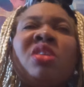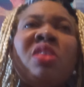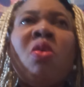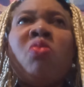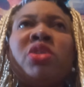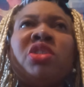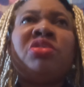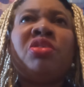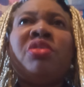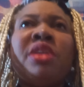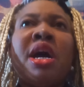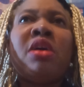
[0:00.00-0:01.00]
can always
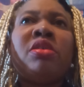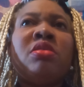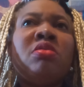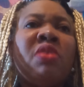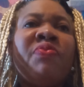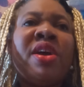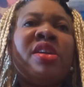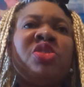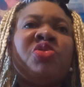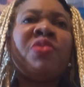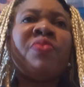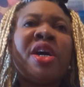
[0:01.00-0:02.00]
turn down. Not
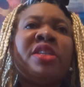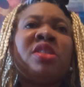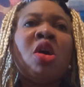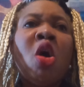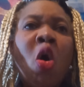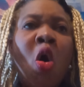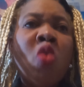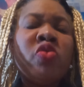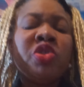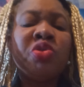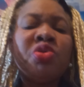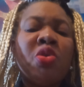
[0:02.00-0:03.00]
financial advice.
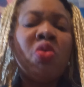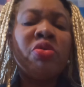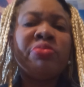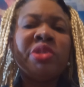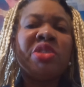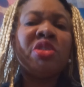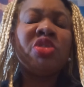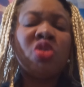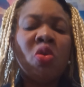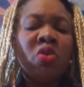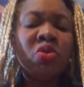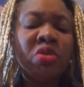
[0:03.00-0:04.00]
Always do your own research,
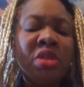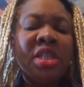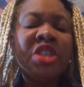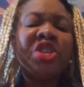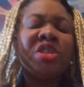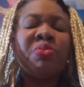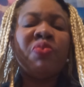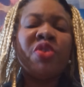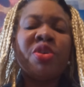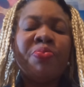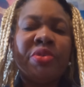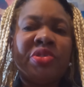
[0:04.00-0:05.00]
your own due diligence
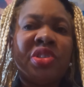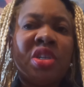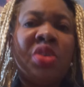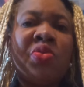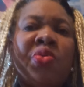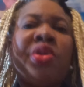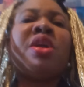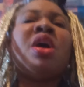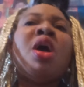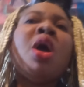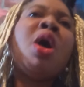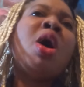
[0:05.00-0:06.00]
before you purchase any coin.
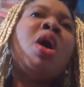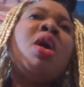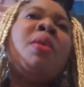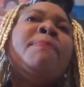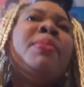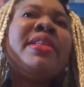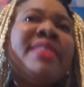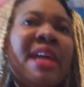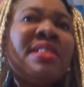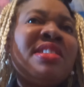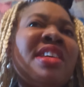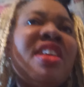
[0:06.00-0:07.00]
But
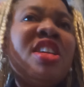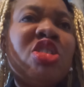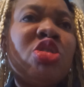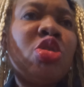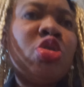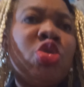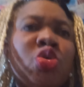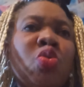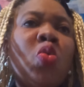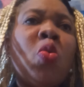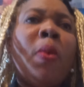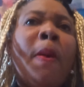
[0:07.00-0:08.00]
that saying is so
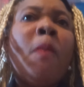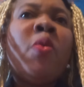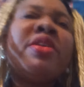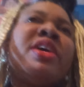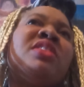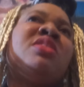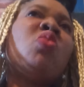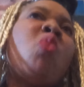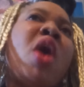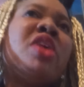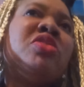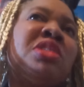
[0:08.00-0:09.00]
true. When they say,
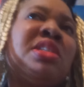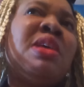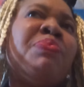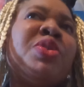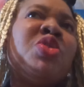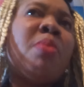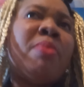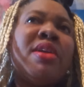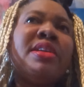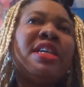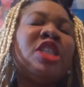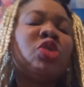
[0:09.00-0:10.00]
while you're sleeping, your
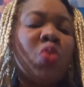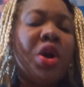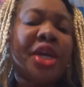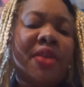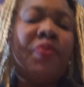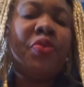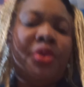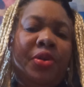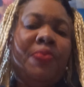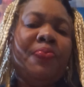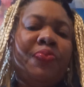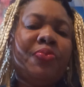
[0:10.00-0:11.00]
money is working for
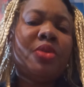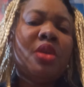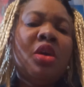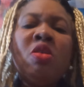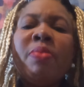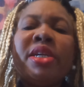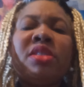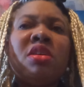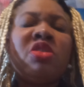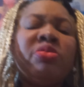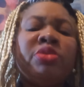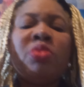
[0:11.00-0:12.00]
you. You might
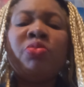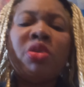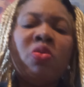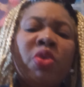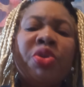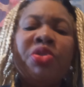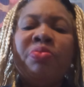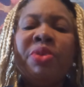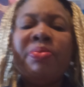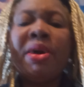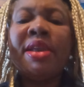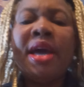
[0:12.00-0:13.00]
say, crypto money, what do you
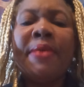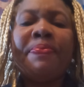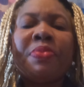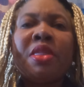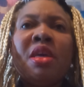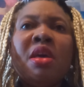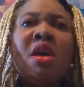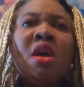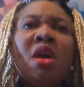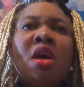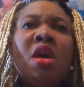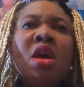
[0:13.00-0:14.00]
mean by that?
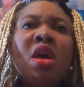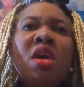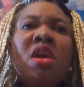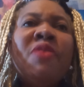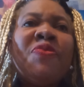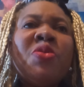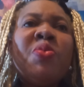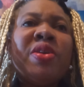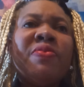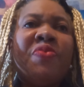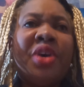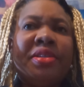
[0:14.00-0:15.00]
If you
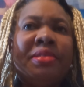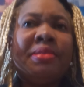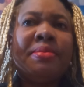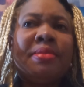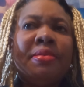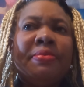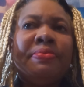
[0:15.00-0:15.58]
invest,